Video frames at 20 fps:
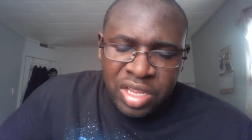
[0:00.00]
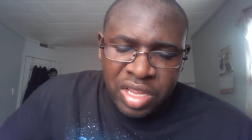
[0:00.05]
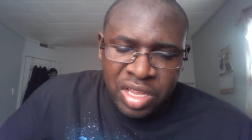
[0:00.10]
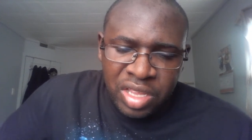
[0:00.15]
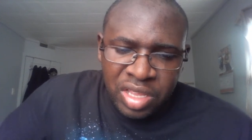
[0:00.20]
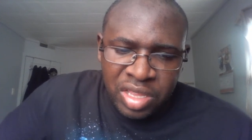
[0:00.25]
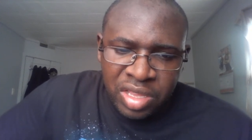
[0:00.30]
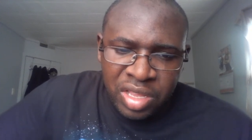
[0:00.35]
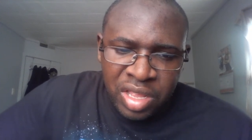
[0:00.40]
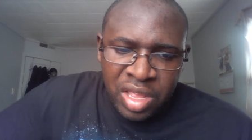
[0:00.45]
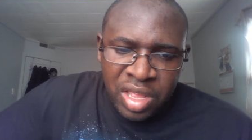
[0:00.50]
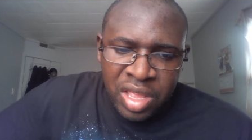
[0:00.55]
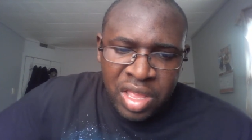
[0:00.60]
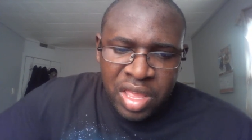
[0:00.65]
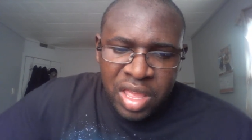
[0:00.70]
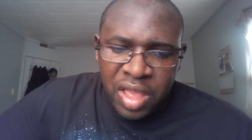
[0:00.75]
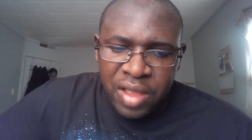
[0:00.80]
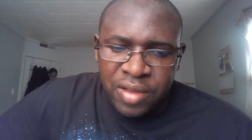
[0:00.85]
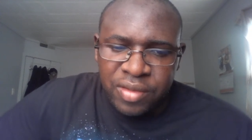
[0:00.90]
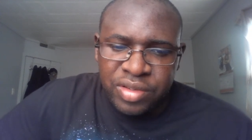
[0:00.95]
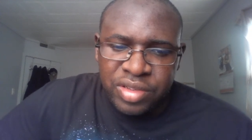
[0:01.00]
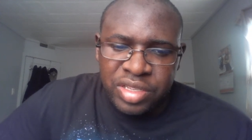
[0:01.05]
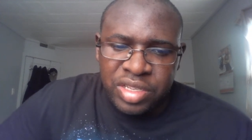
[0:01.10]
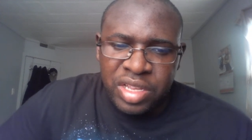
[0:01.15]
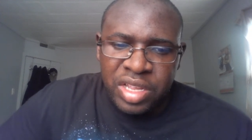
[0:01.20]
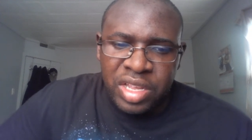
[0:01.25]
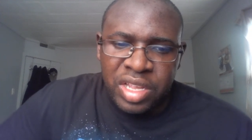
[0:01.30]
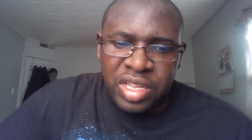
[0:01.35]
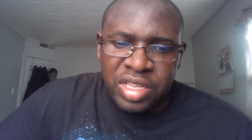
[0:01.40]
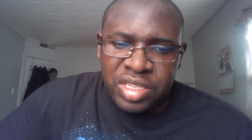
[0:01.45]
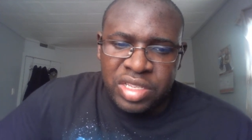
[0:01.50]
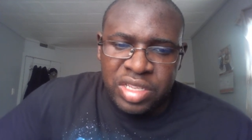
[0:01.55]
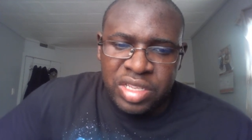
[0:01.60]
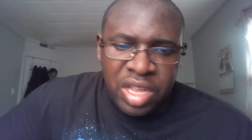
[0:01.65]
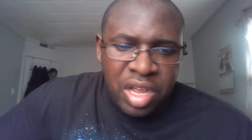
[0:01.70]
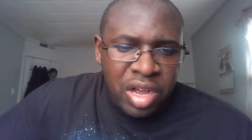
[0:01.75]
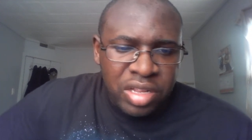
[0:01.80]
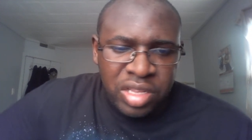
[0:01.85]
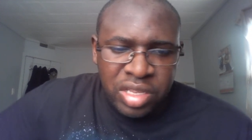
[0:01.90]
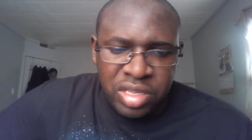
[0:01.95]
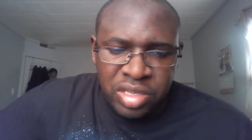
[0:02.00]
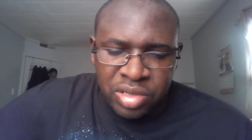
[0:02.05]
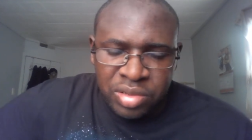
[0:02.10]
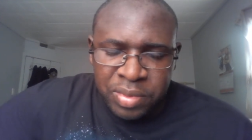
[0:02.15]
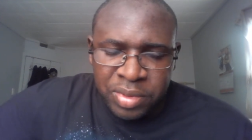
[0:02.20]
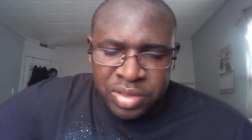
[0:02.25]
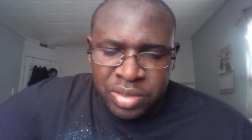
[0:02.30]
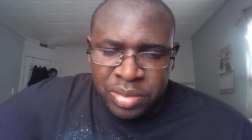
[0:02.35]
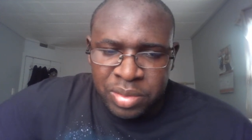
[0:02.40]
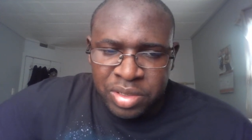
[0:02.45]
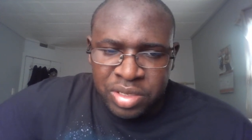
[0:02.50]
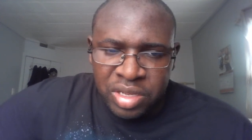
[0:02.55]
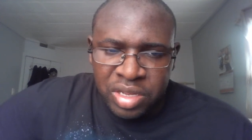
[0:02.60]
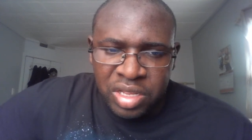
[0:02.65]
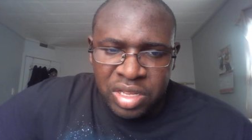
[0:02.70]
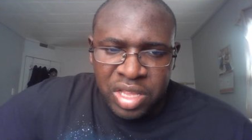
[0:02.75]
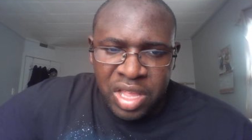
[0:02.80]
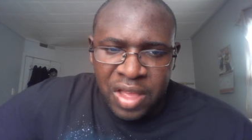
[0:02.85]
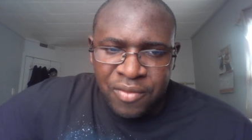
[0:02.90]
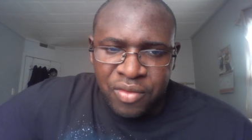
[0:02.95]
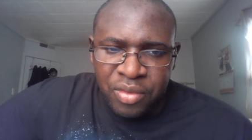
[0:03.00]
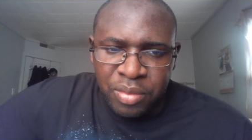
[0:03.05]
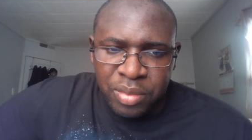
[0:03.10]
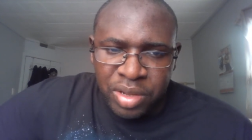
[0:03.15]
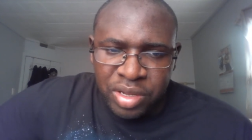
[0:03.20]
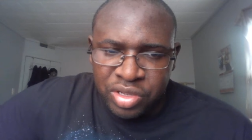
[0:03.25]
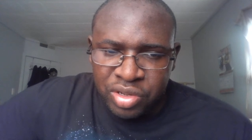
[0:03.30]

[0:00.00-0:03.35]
And ever since, the autism spectrum has done a lot for me.